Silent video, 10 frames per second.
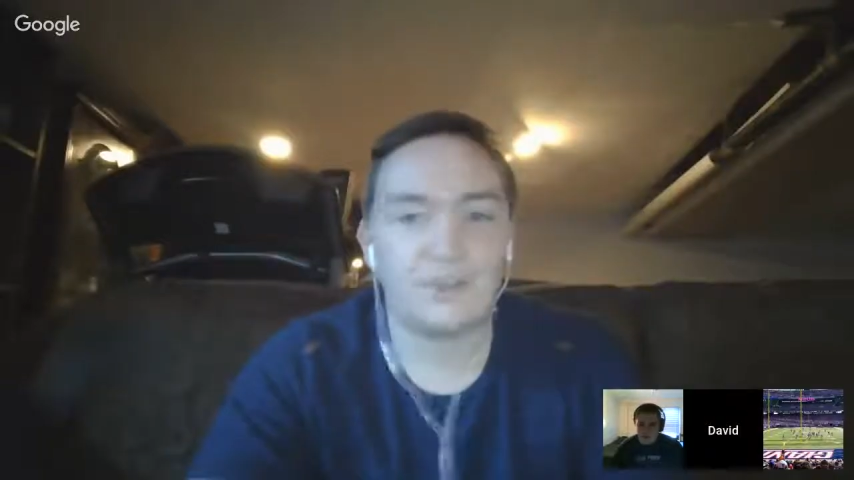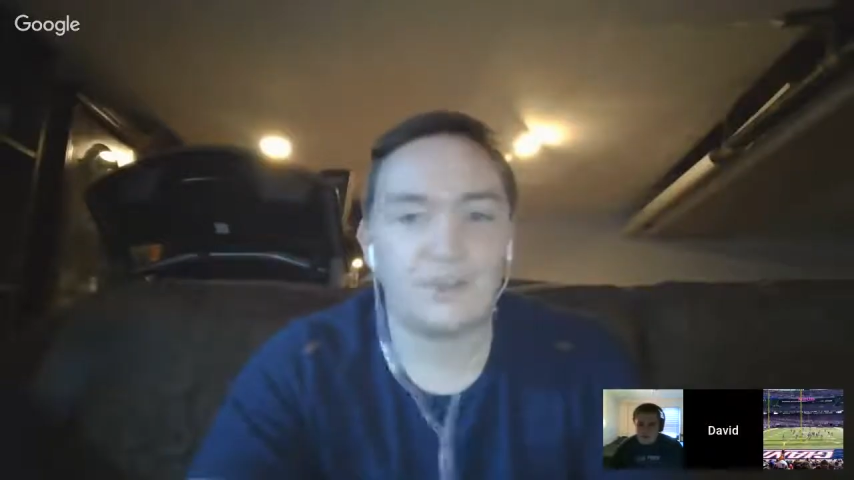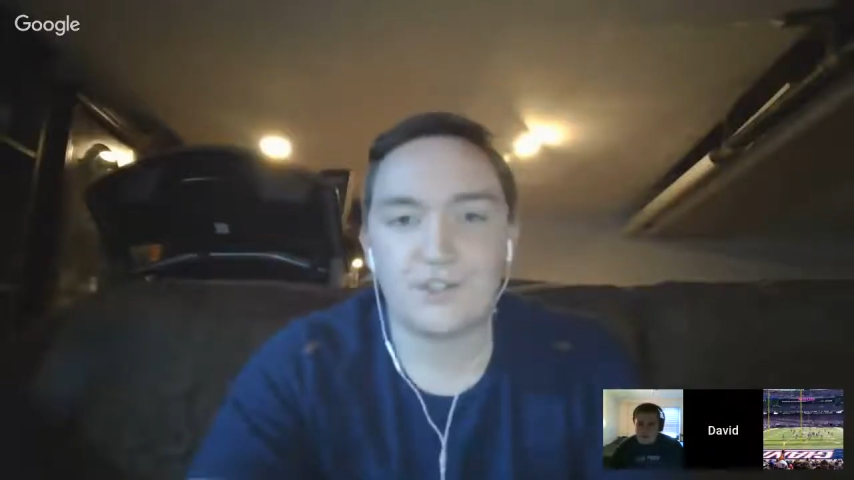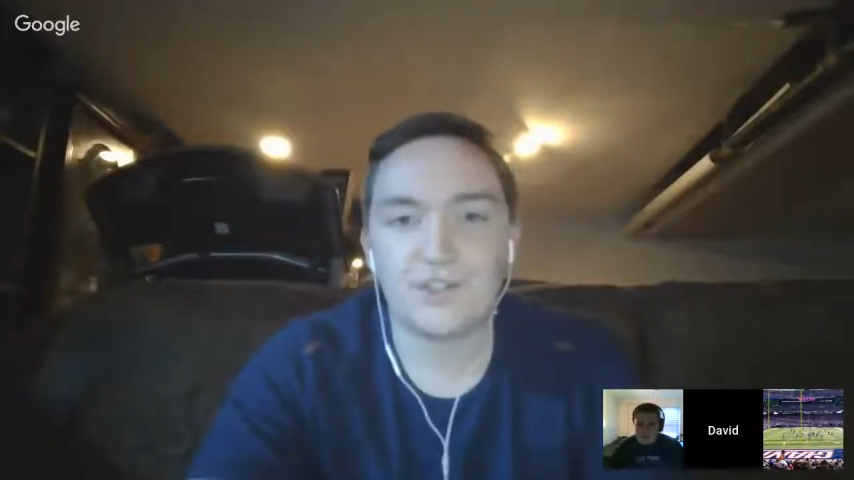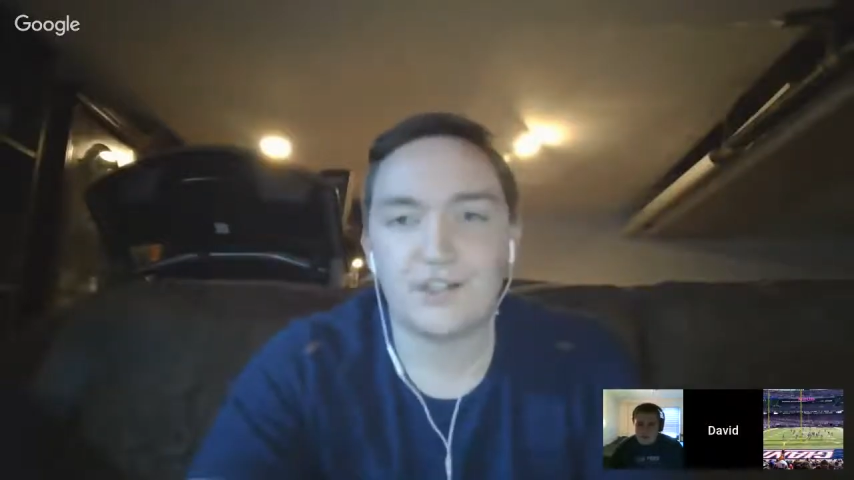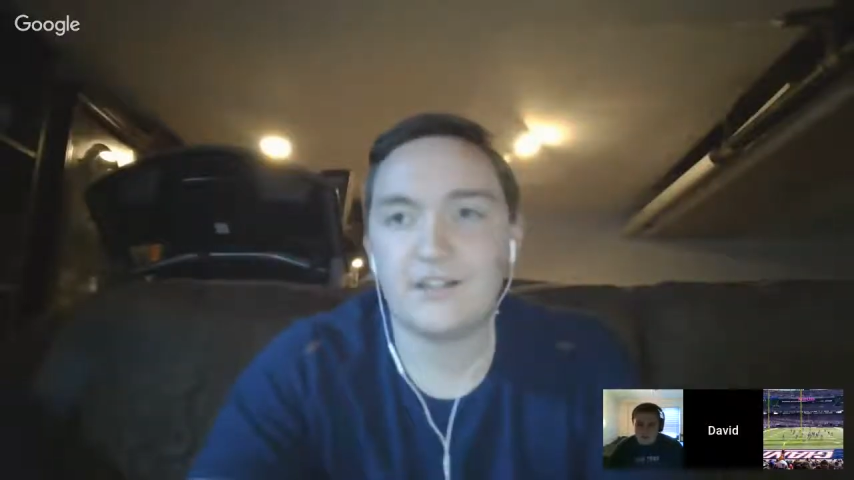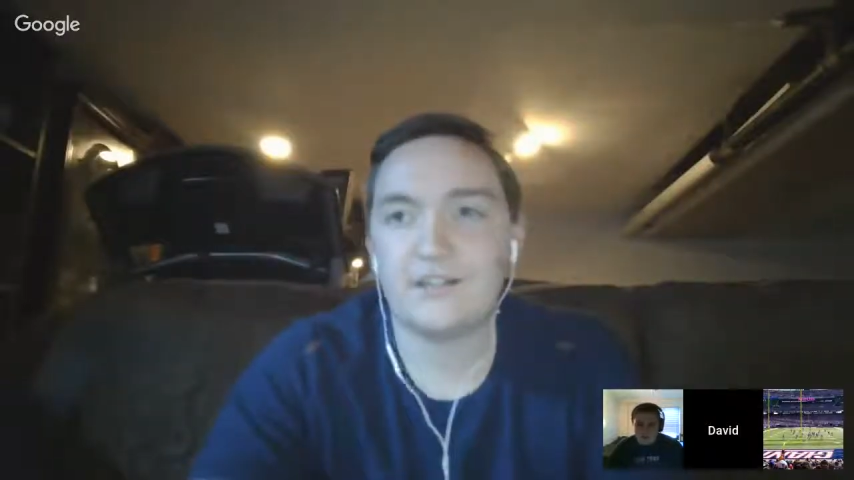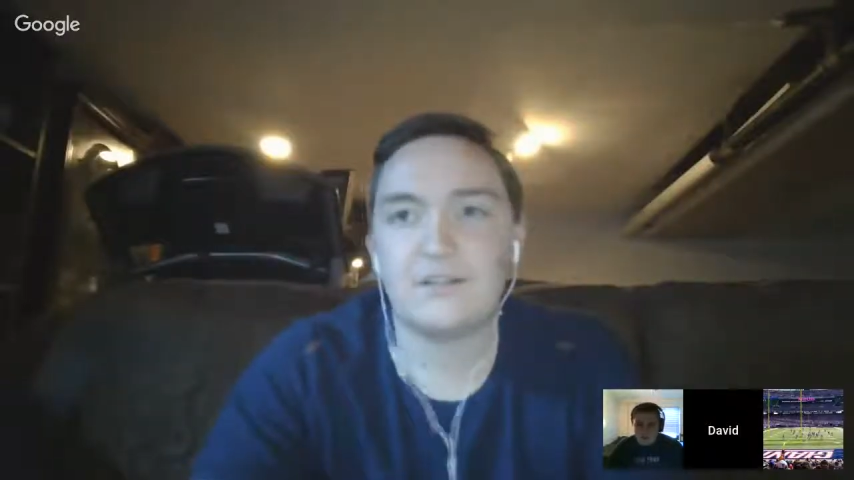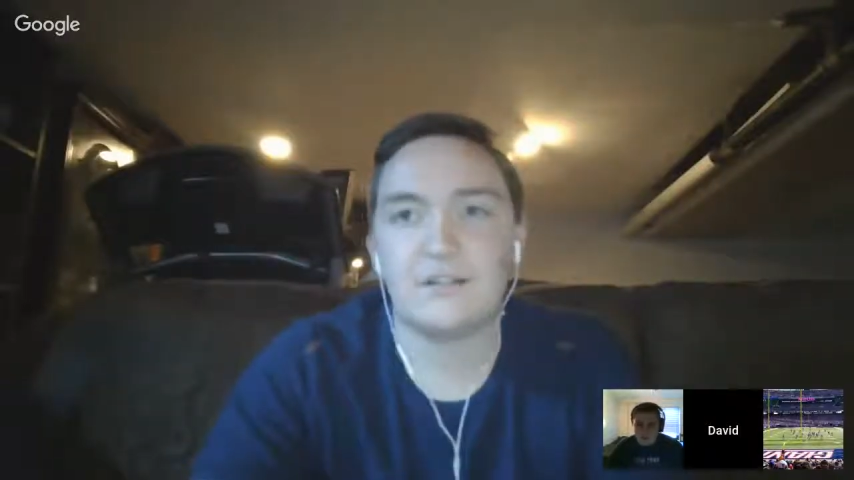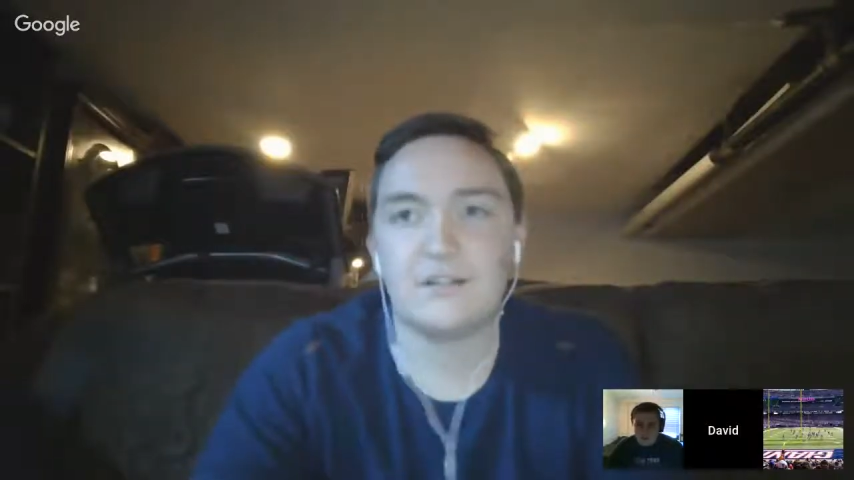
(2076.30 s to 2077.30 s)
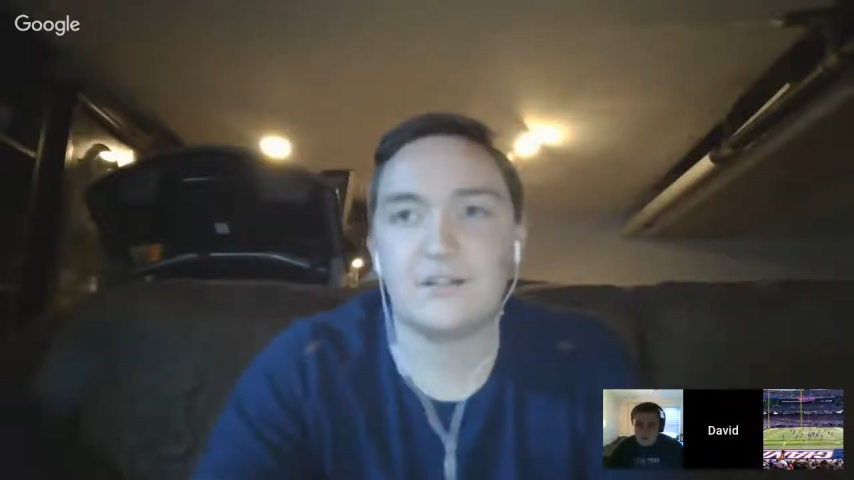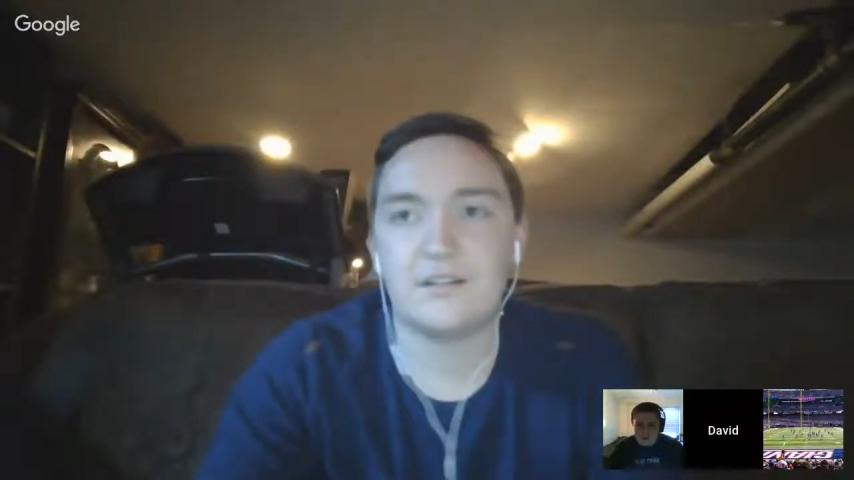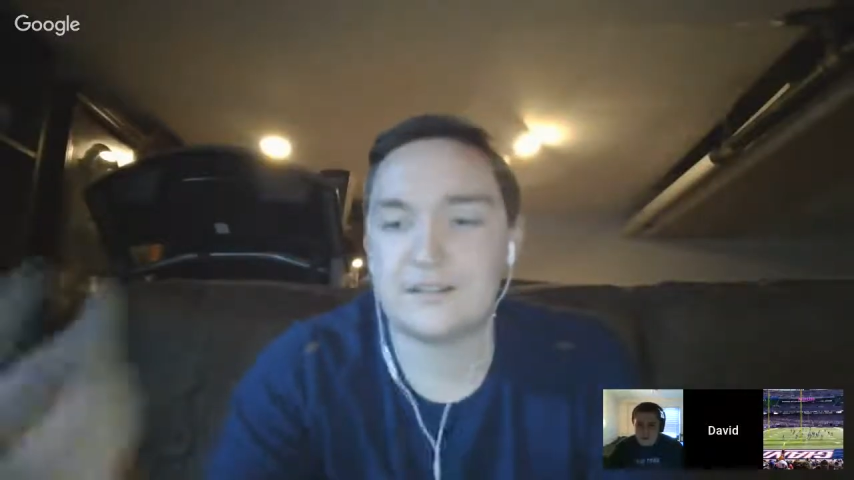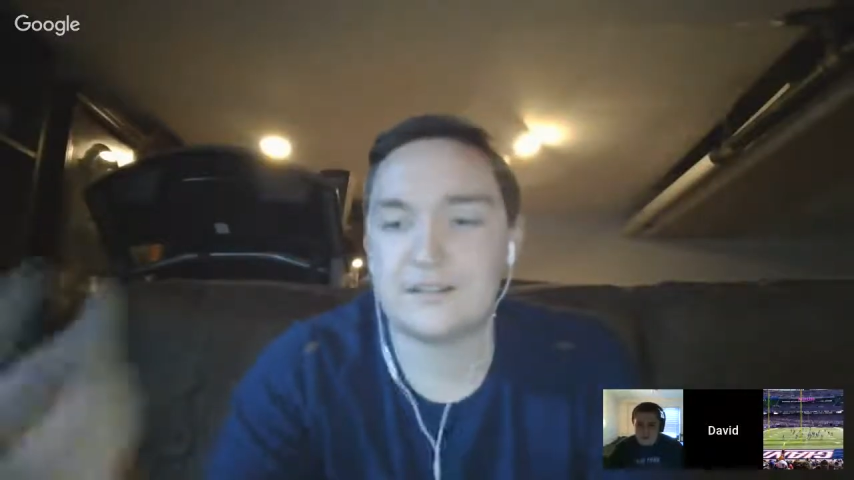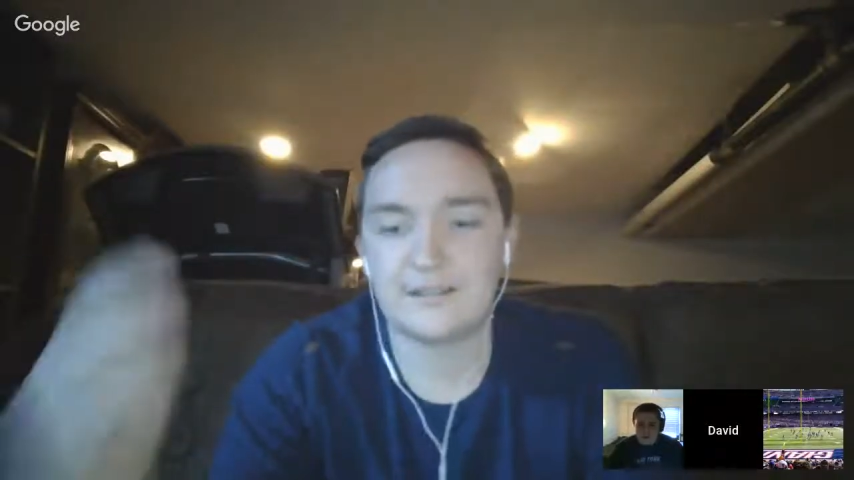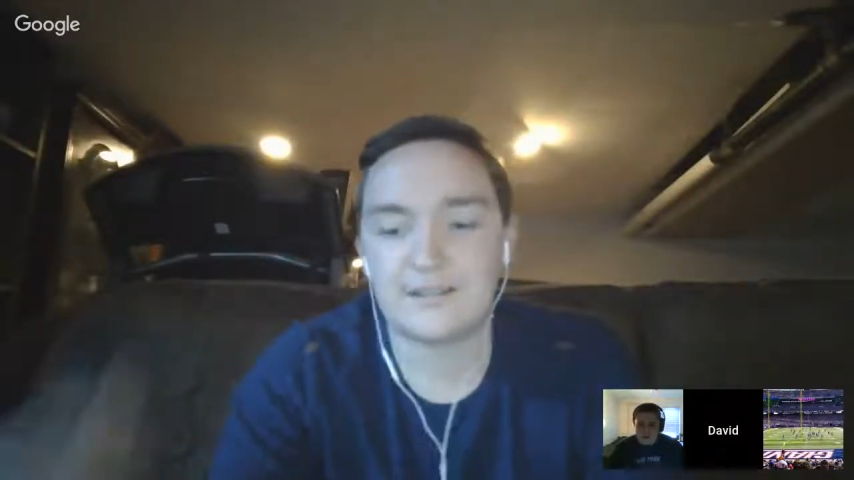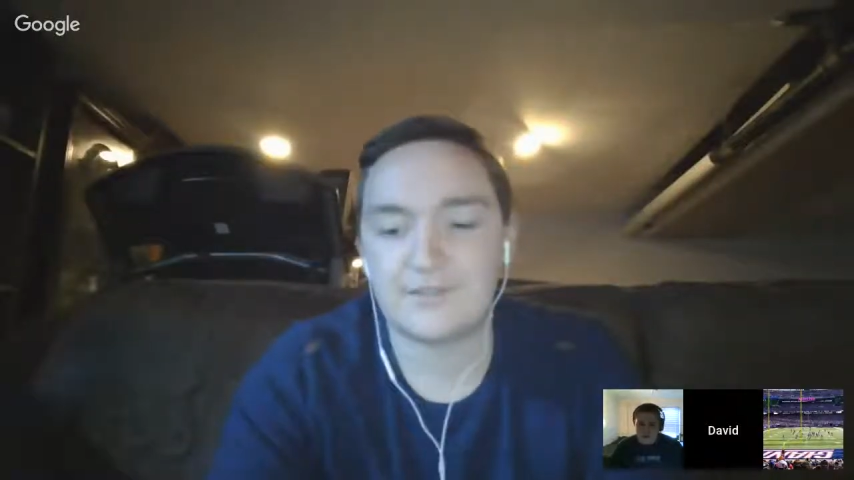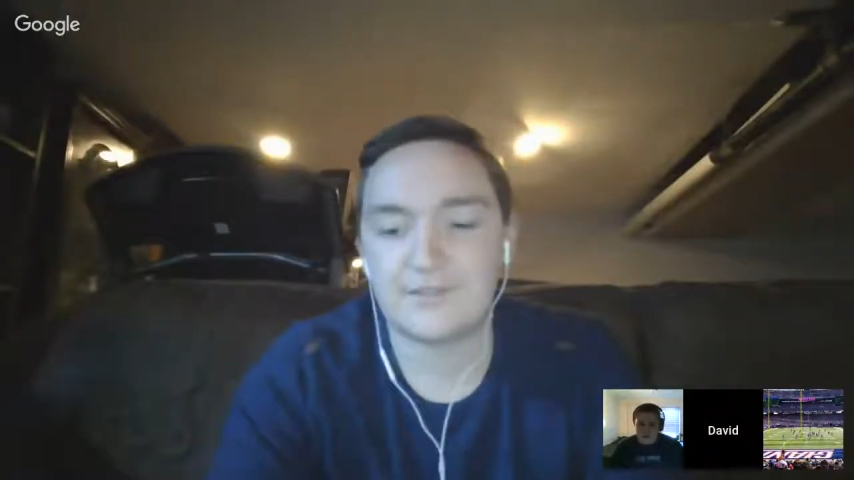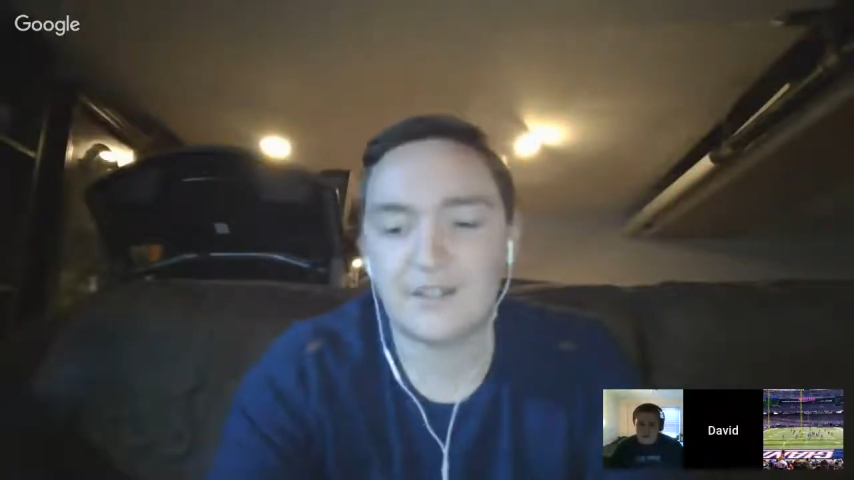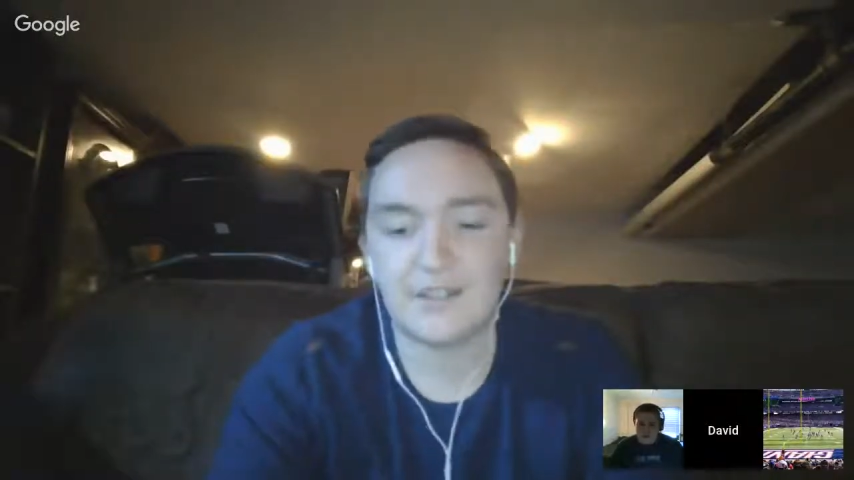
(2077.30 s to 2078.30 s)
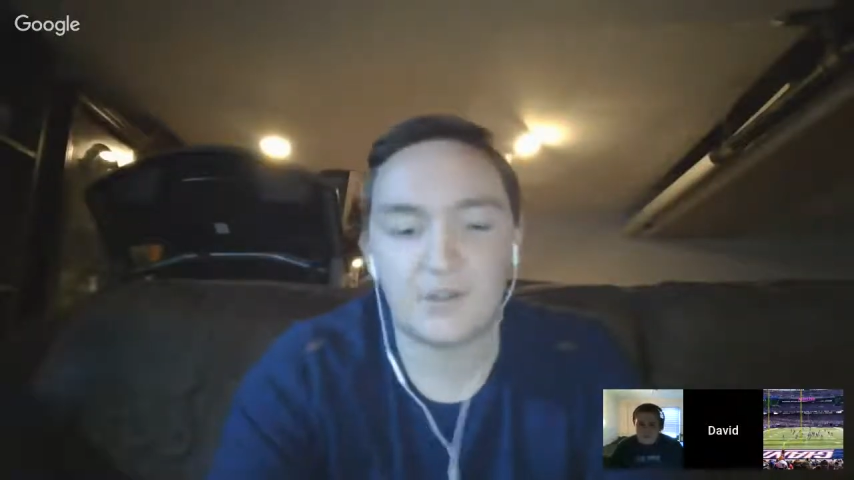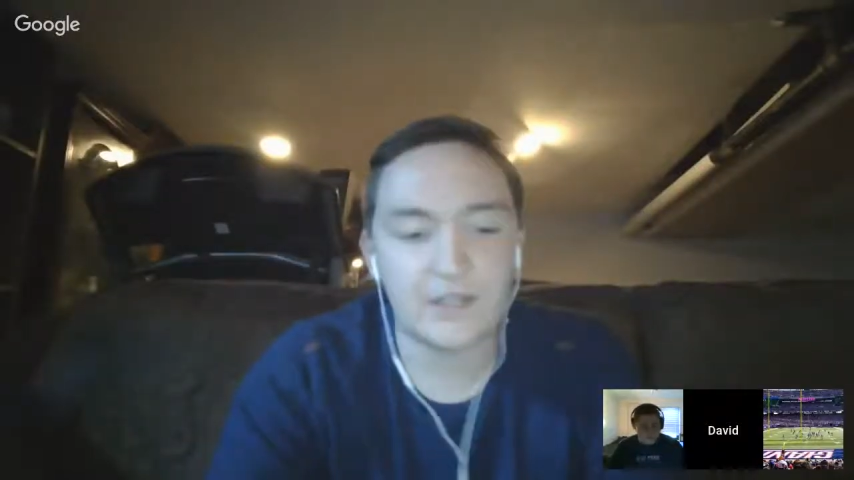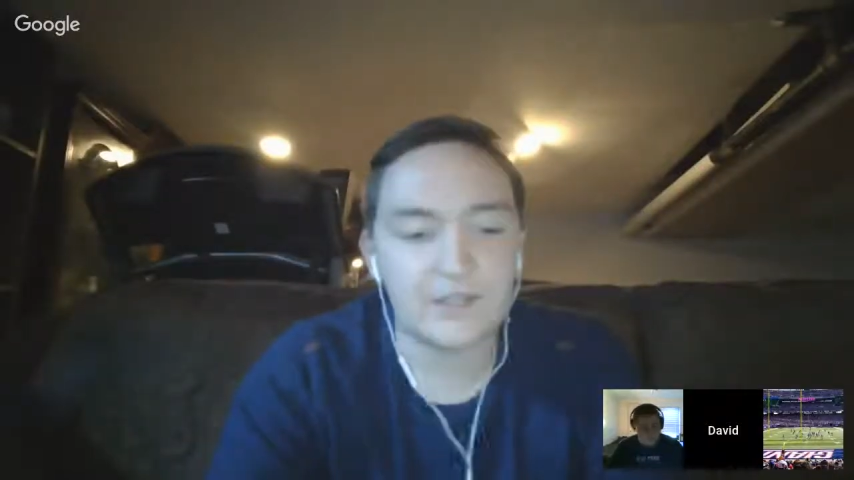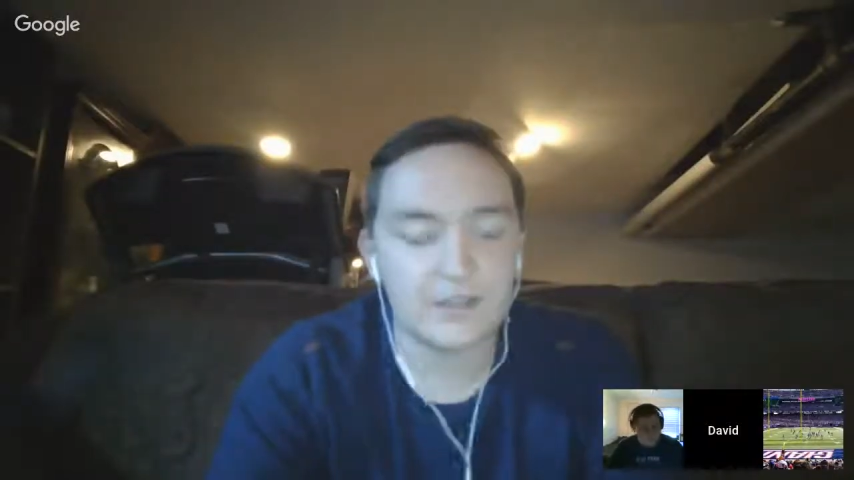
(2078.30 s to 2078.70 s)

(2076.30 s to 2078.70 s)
appreciate it. It's really